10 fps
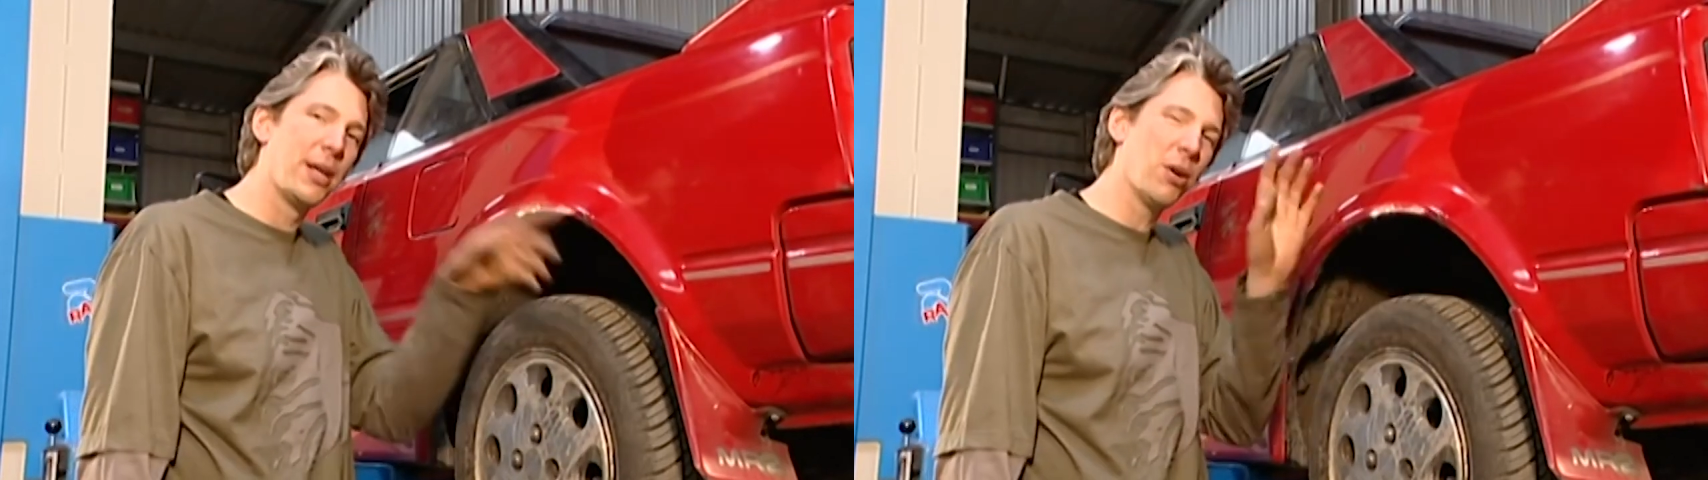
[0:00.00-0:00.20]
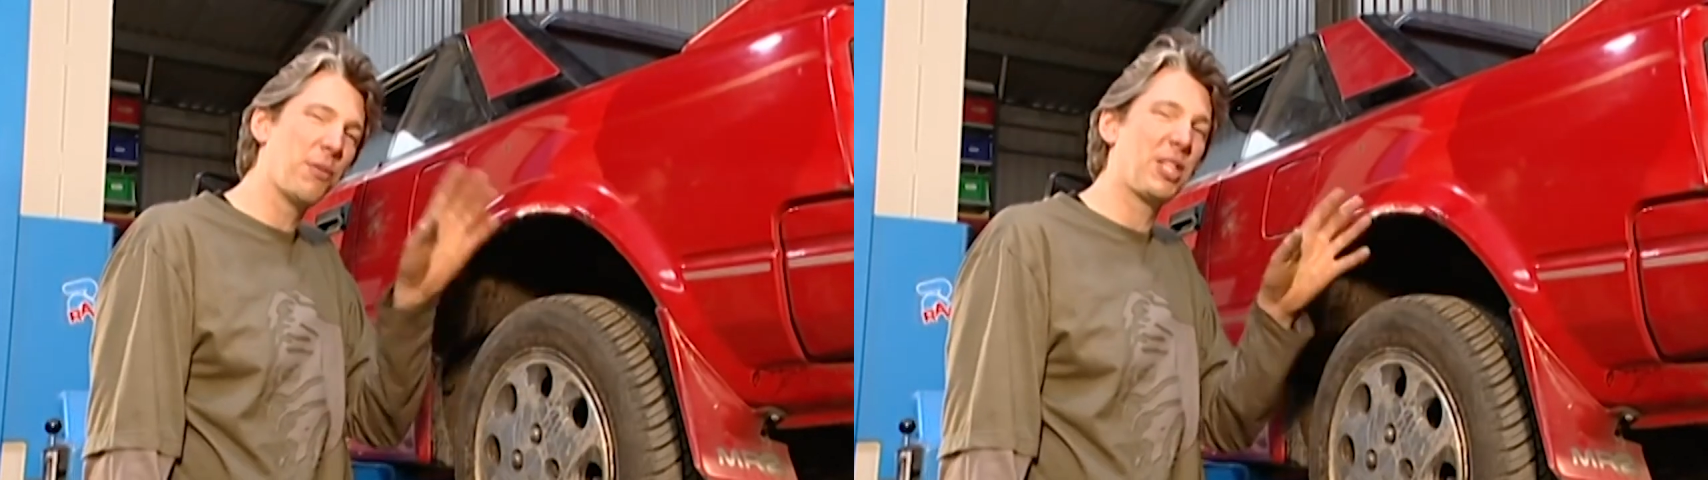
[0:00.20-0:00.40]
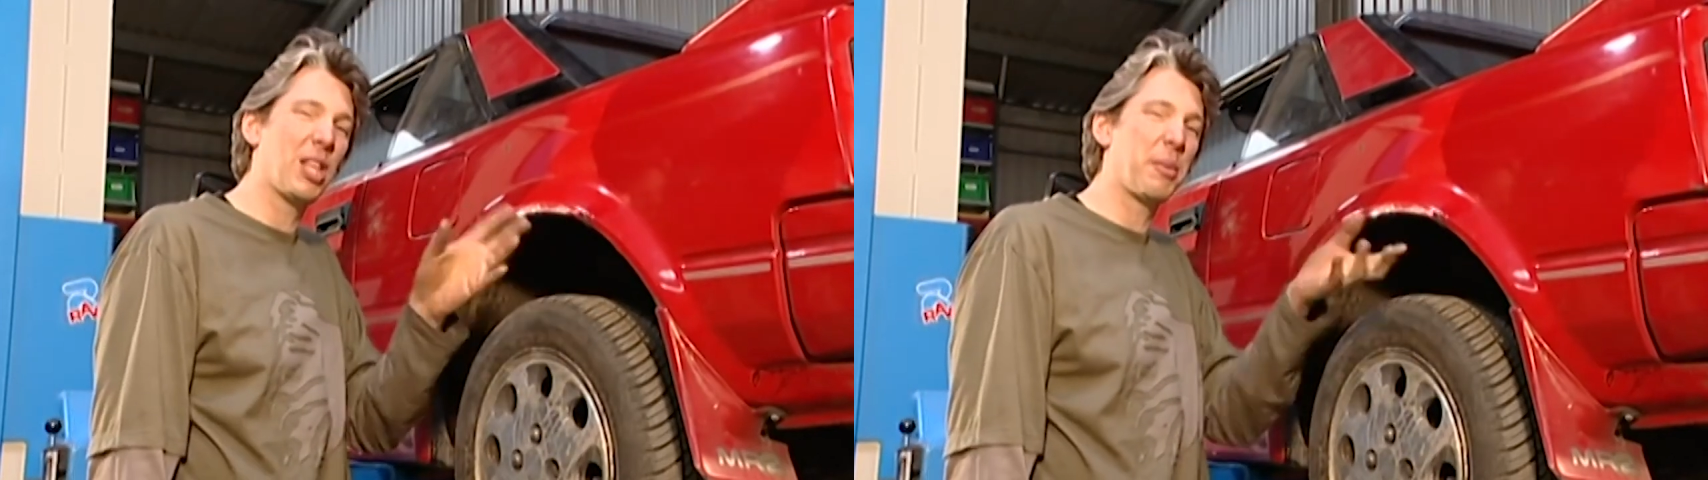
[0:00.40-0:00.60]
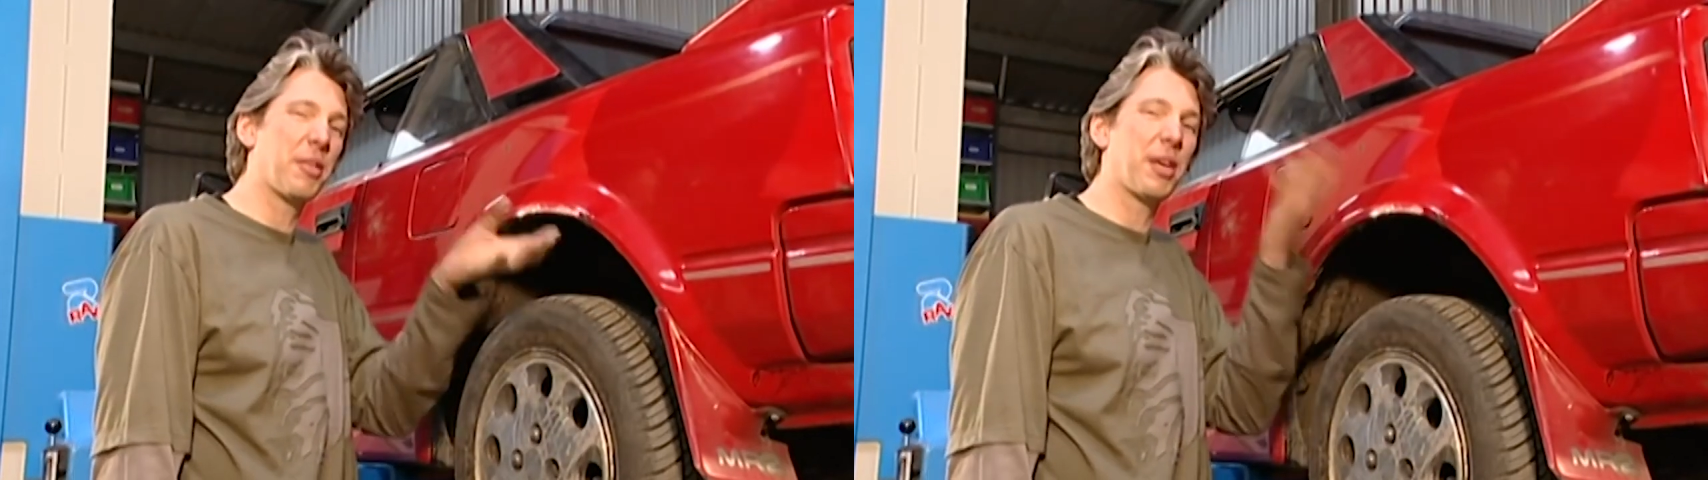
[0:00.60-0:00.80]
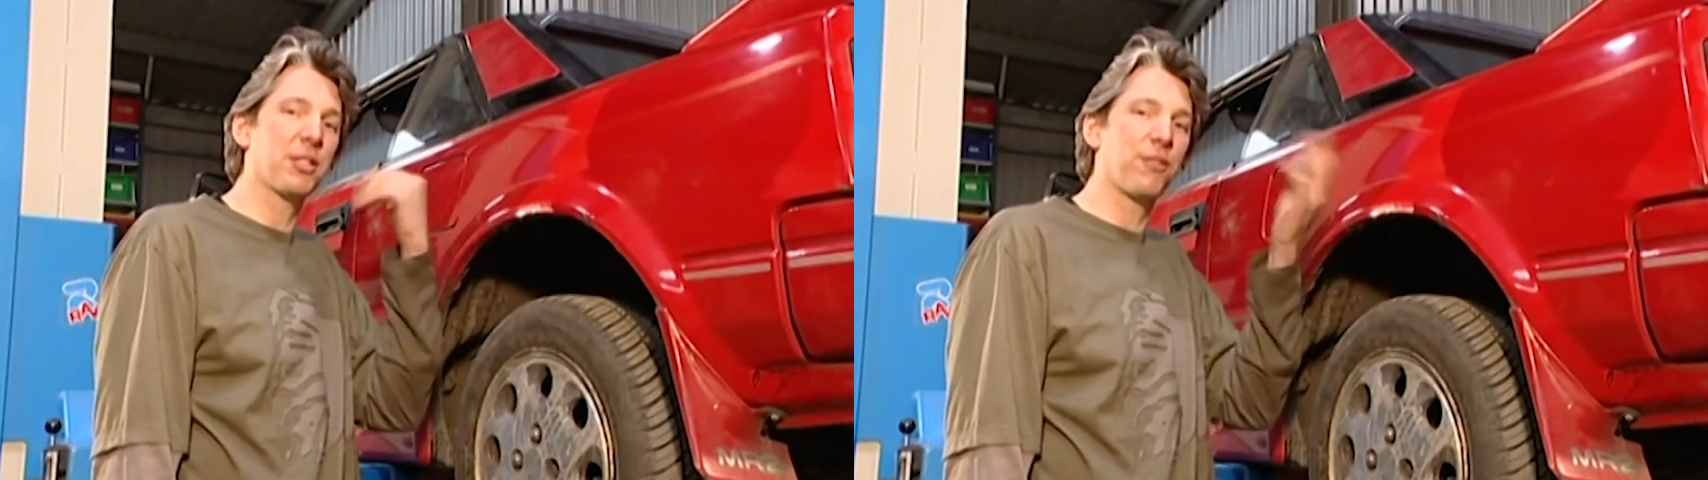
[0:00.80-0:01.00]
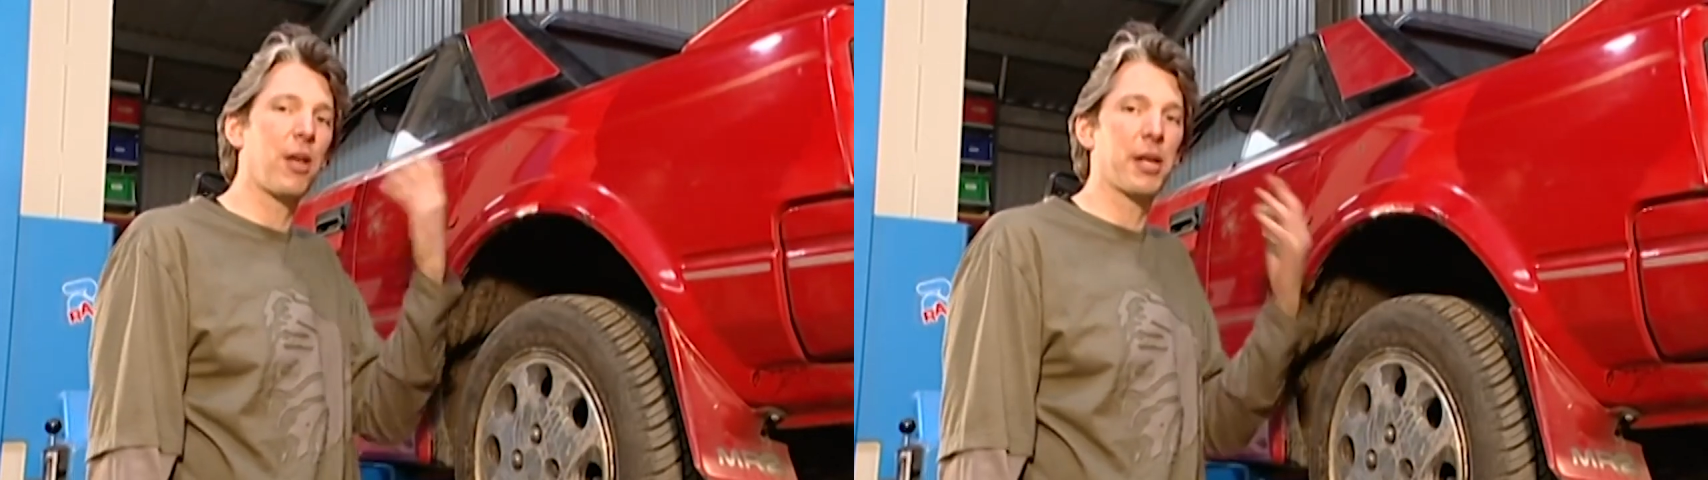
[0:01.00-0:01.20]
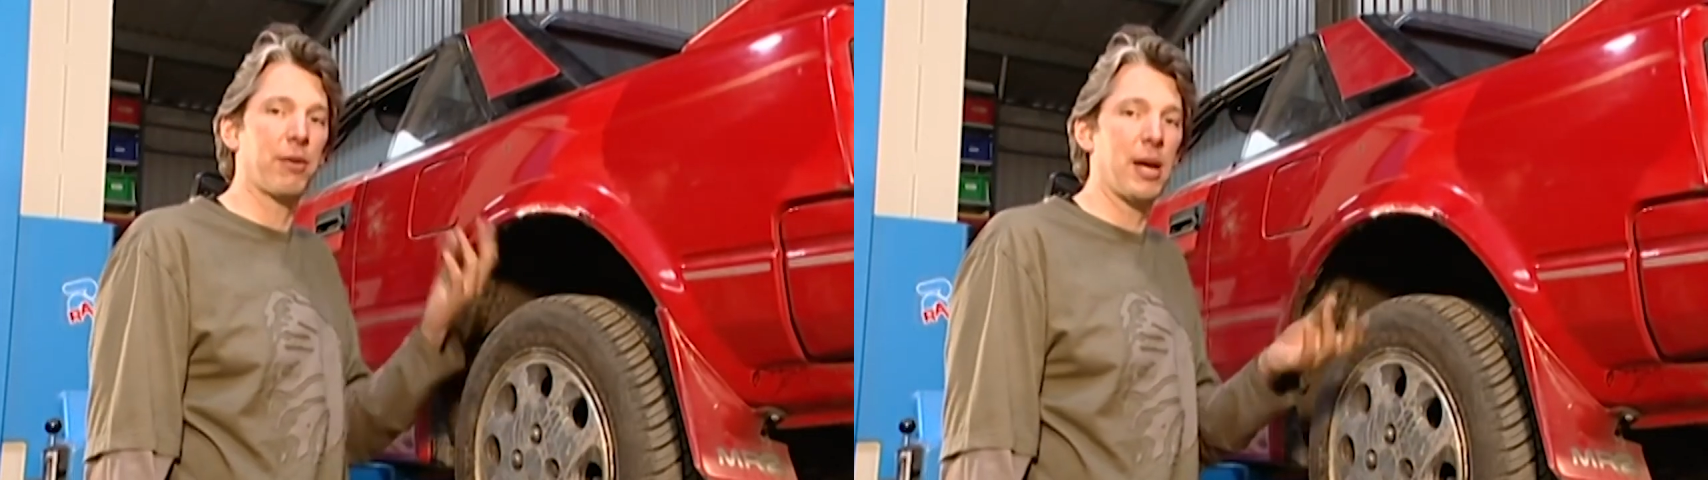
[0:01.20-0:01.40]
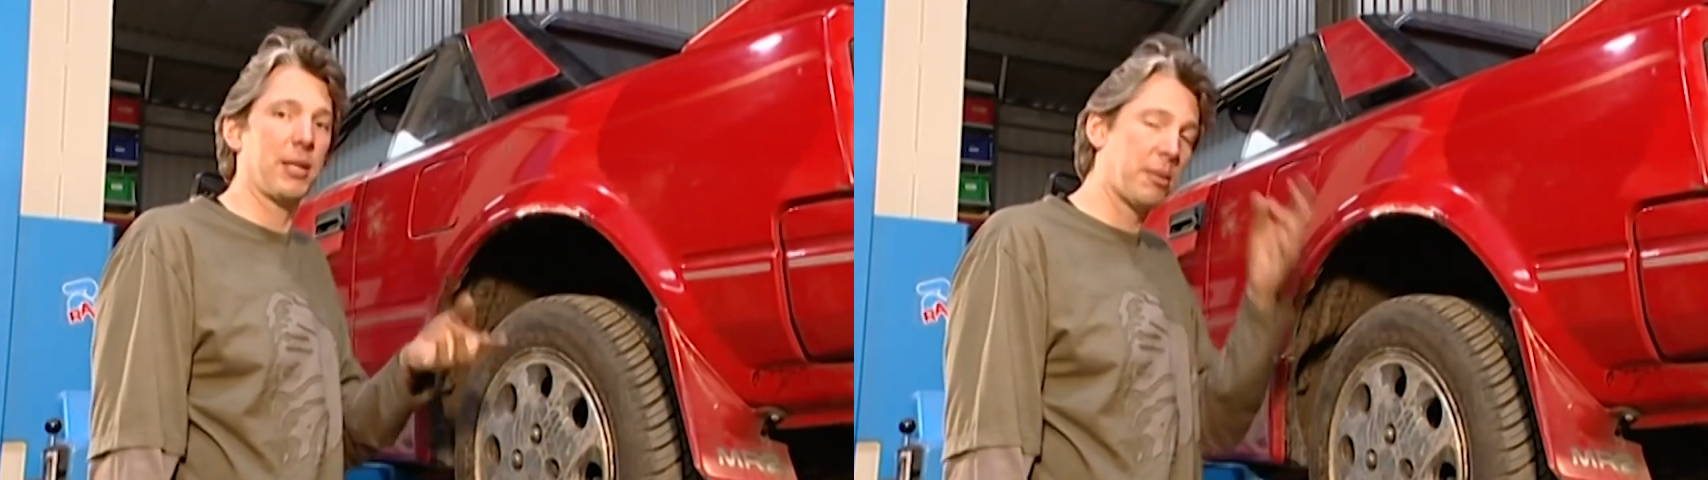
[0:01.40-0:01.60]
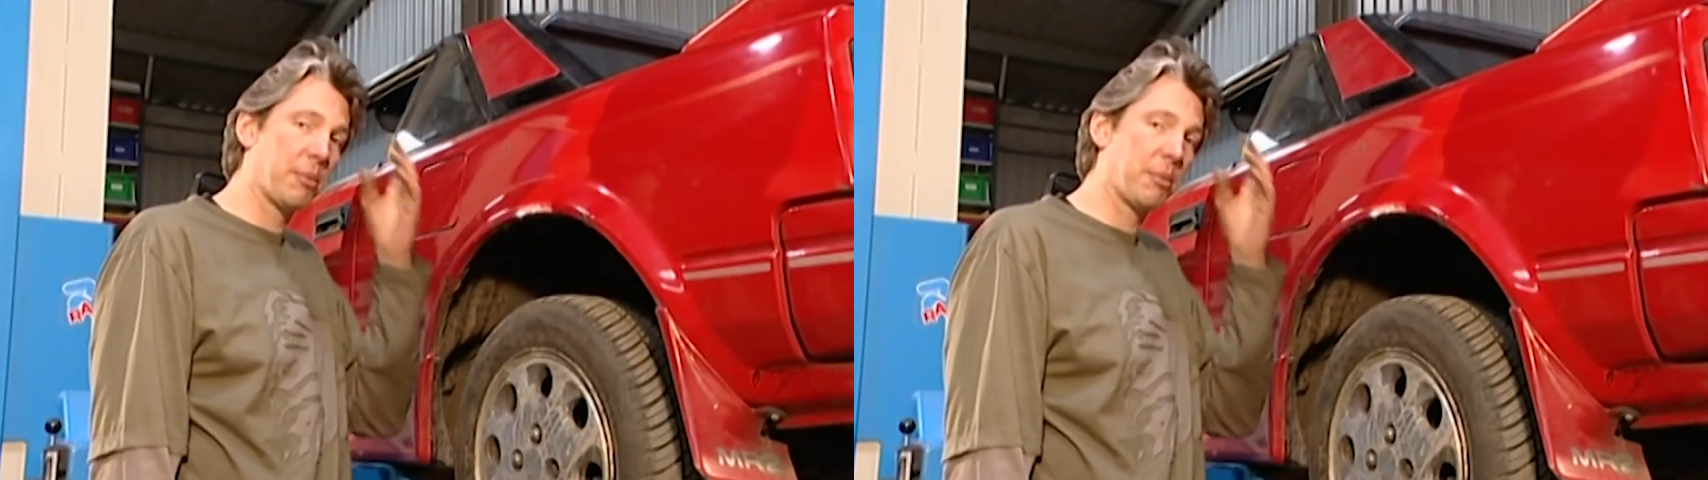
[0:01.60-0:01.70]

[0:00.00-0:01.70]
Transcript: And obviously there'll be things flying around,